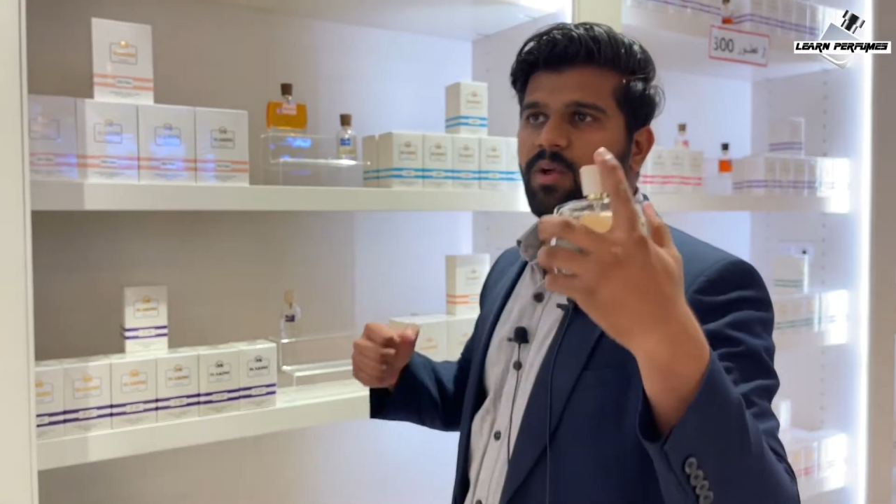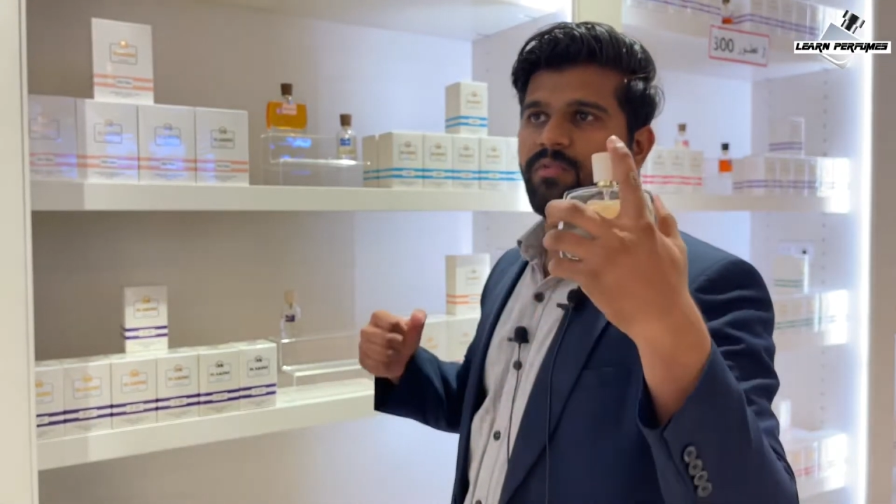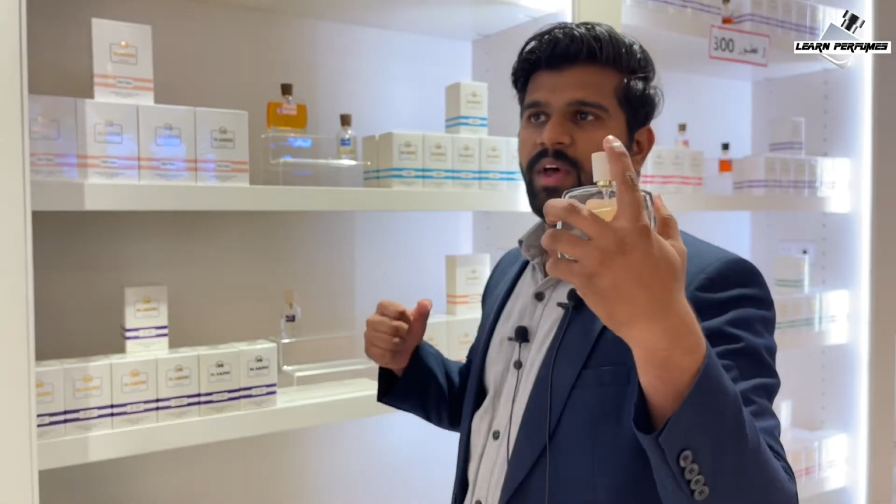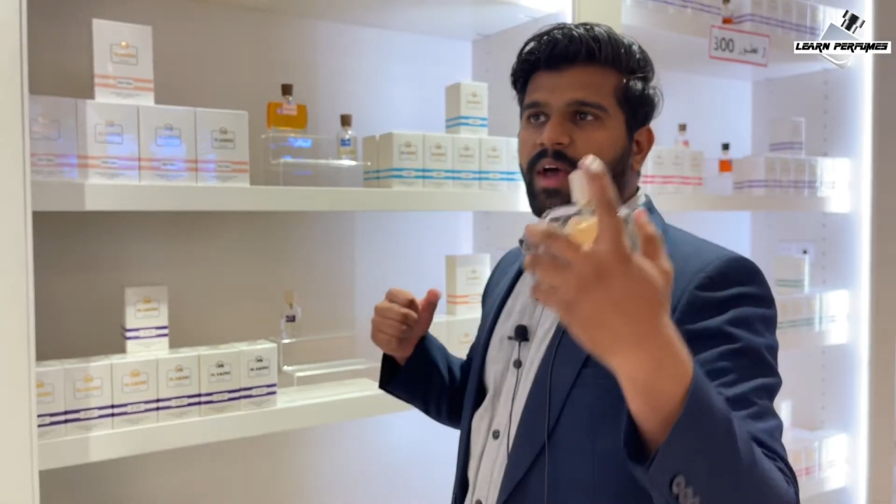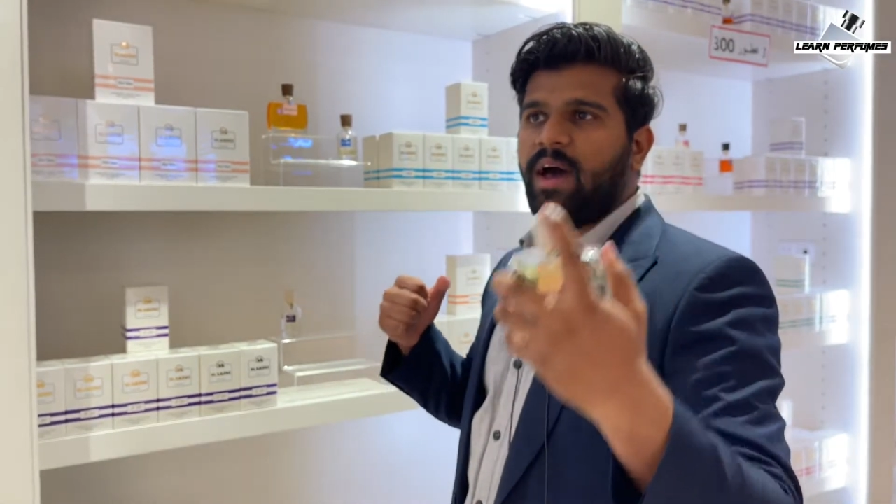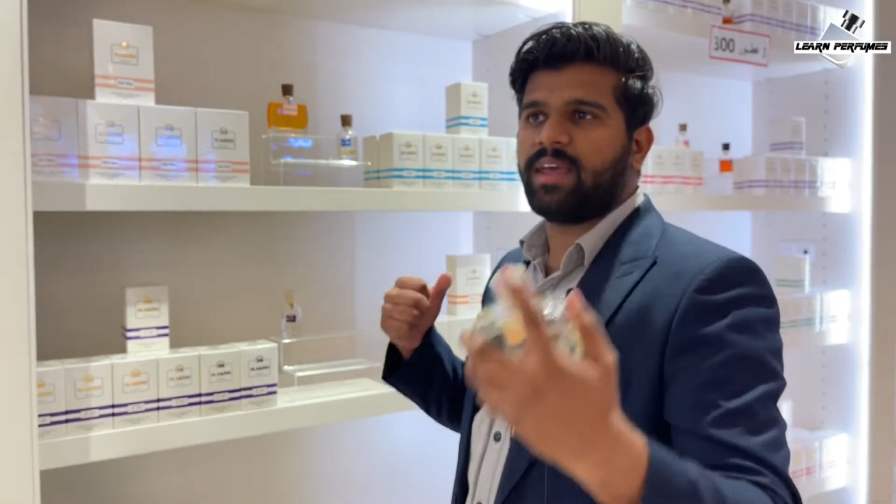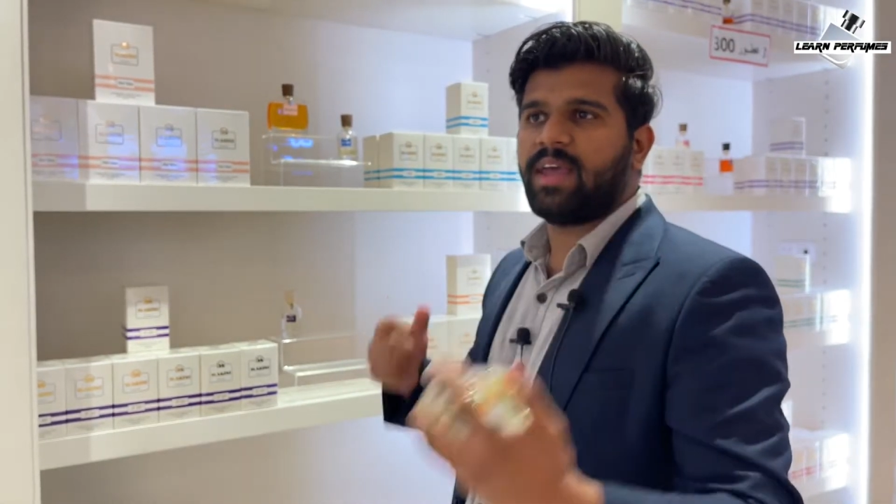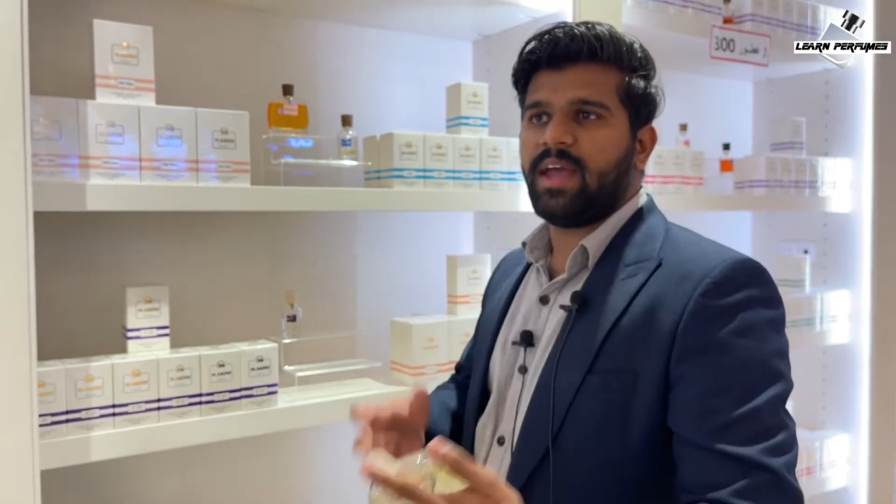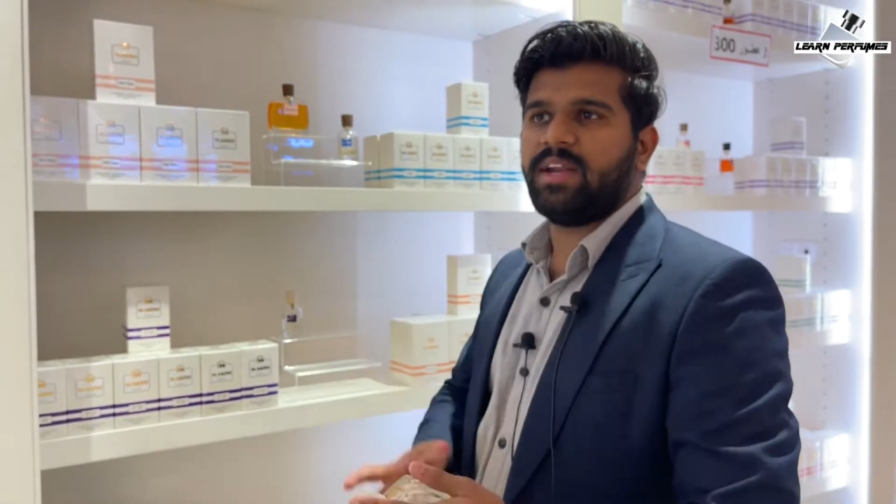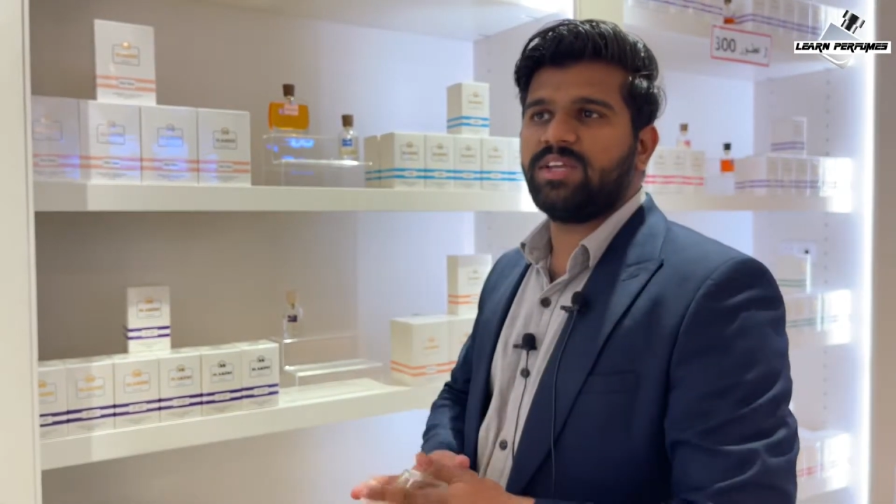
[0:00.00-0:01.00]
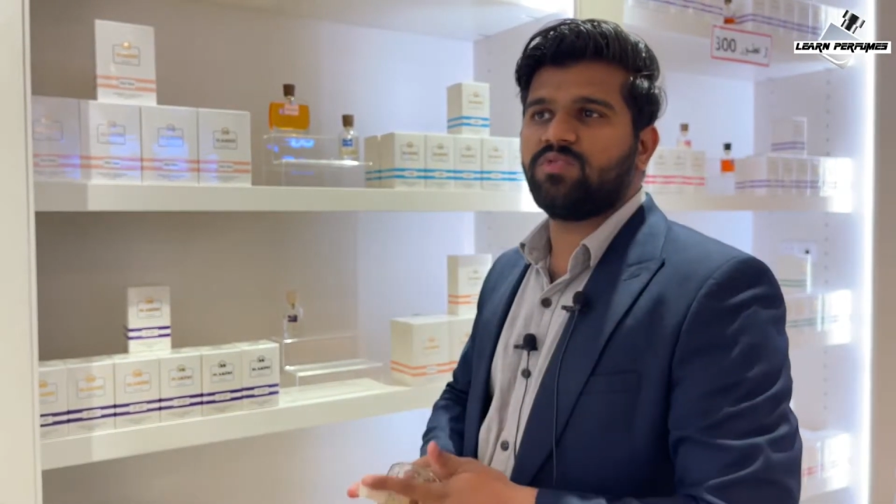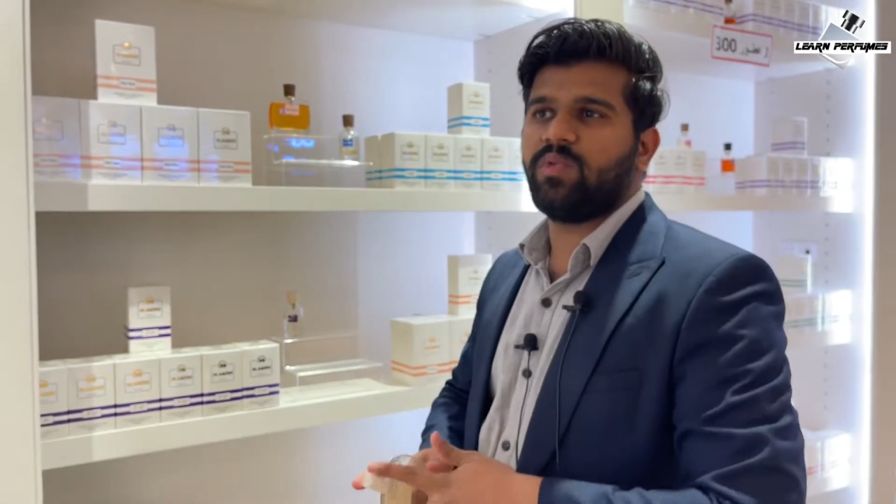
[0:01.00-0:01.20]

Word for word: of candies,